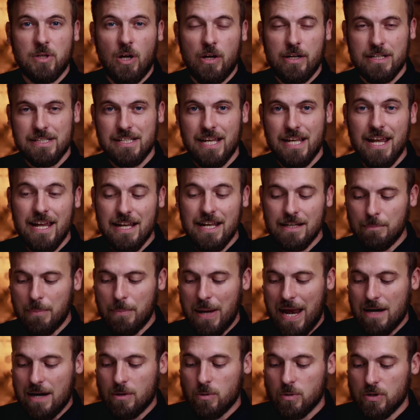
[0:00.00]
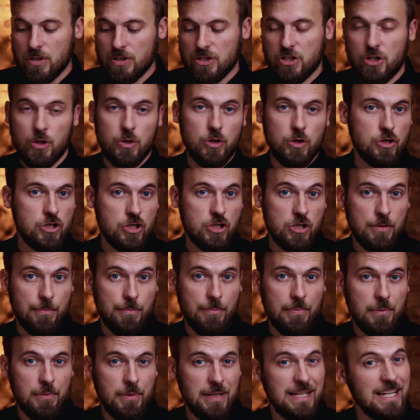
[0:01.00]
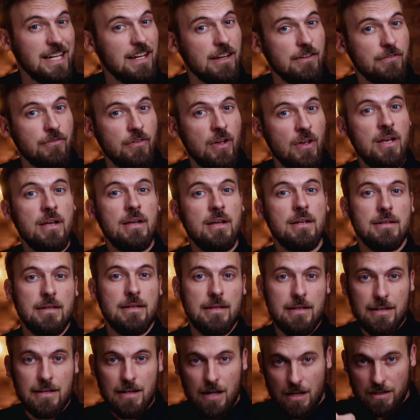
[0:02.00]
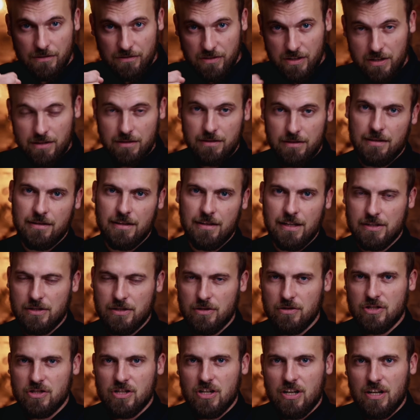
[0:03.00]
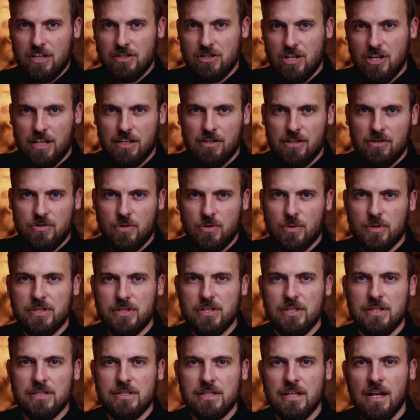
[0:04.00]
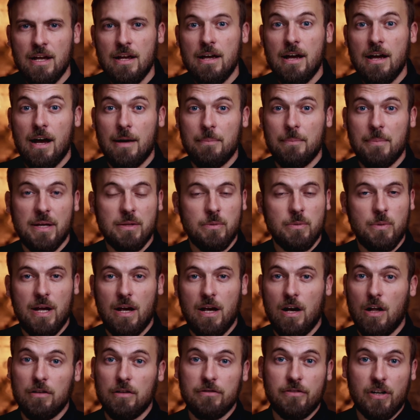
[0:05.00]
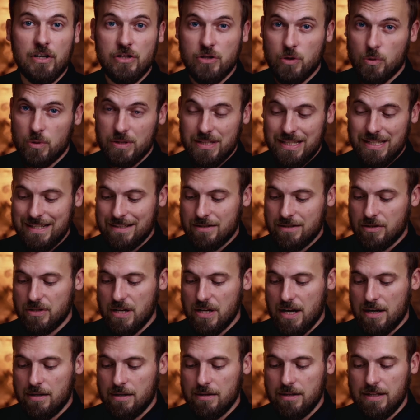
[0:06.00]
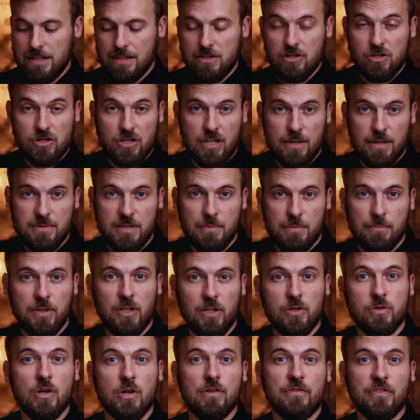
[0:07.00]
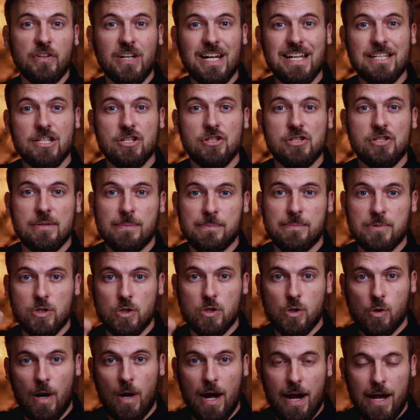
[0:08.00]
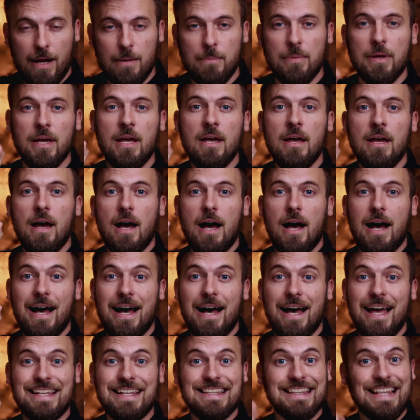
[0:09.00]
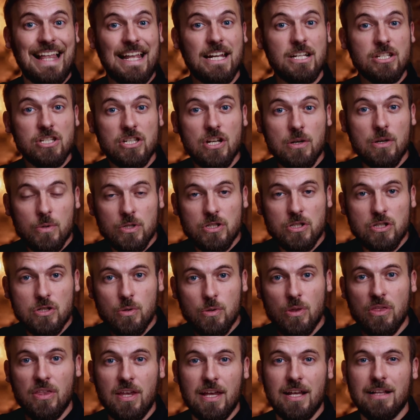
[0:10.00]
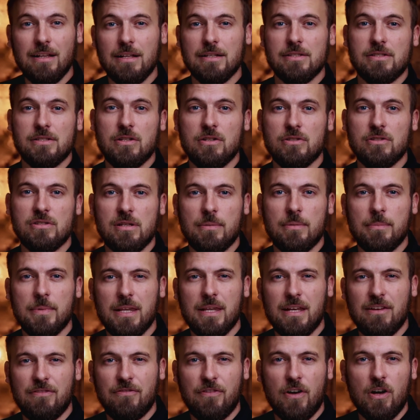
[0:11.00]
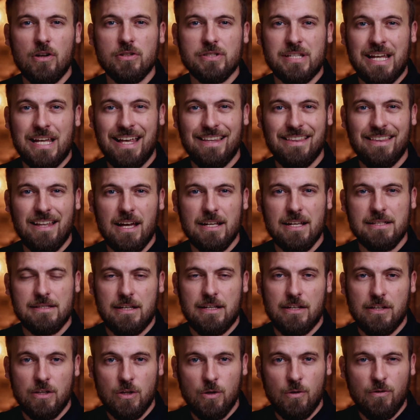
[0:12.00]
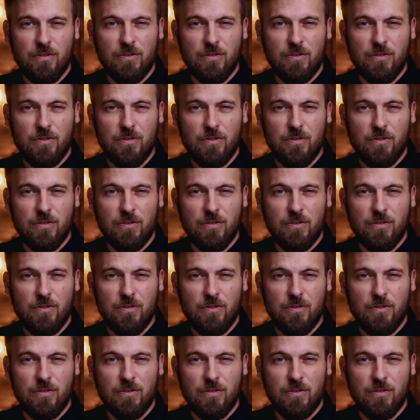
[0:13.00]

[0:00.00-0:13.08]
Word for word: on its head backwards, so you should believe none of it unless you ch check your sources. Um, by the way, all of our source links are down in the description below. Don't forget to subscribe uh, and let us know what you think. Let us know some of the false headlines that you